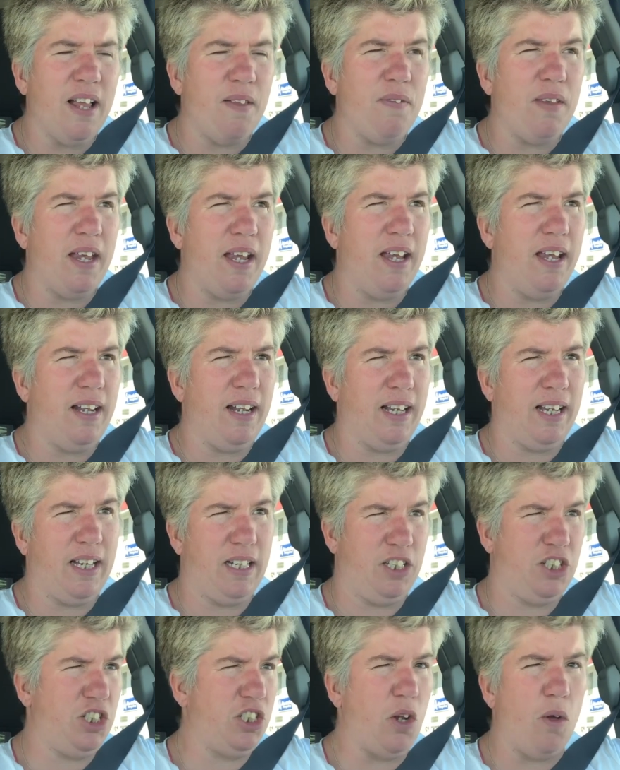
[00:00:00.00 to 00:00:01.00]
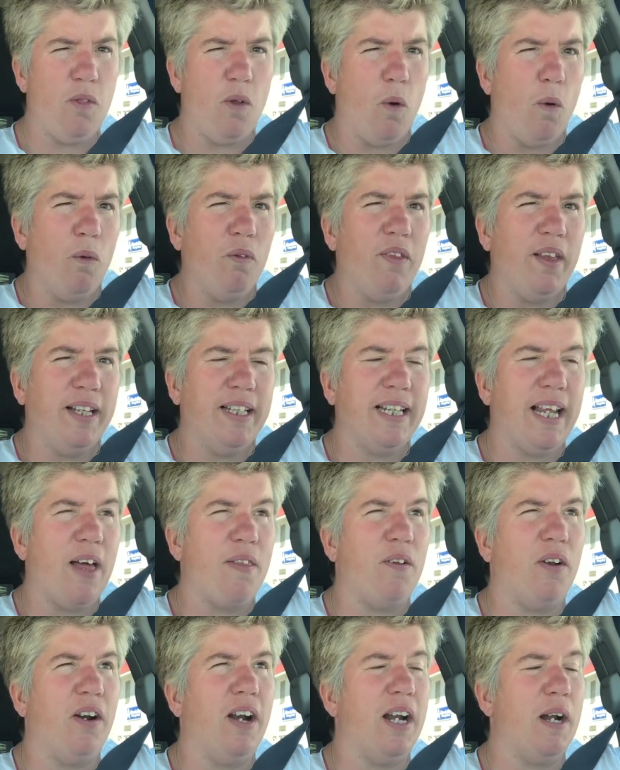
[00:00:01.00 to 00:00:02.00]
and then I got to sew the whole thing
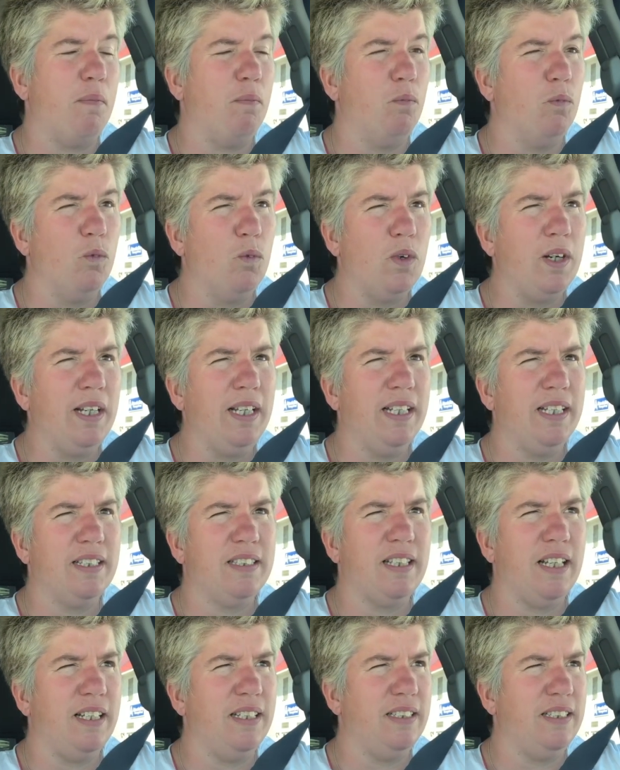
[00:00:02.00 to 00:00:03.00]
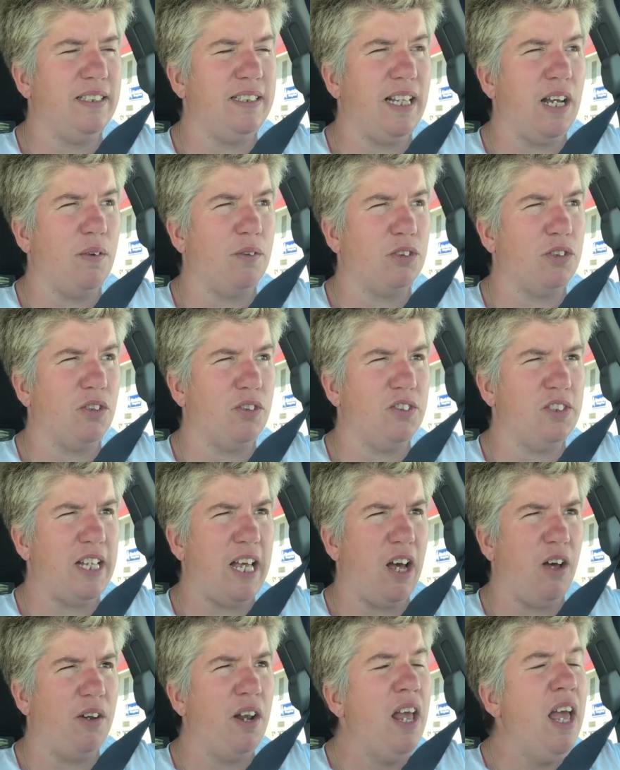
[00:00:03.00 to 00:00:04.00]
together, and I'm really excited to see how it turns
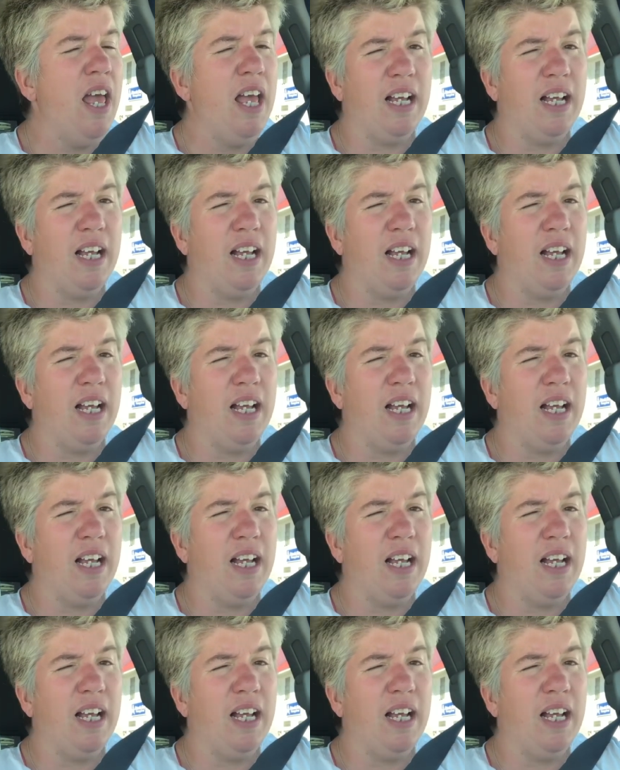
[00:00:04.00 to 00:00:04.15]
out,